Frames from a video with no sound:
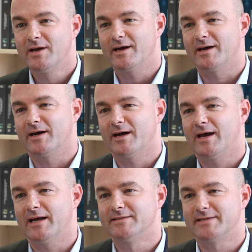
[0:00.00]

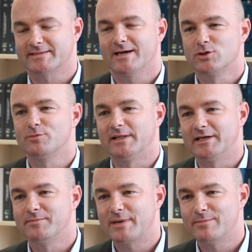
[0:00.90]
and 600
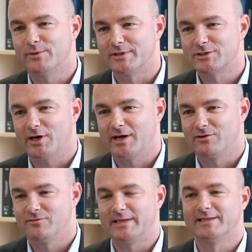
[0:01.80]
million people in China
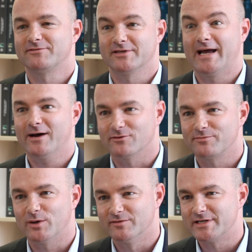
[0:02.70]
have been lifted out of
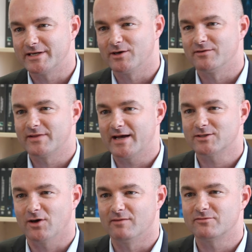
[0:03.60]
poverty over that
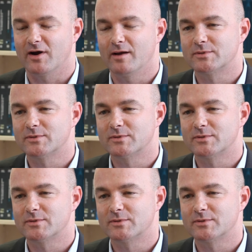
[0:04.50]
time frame.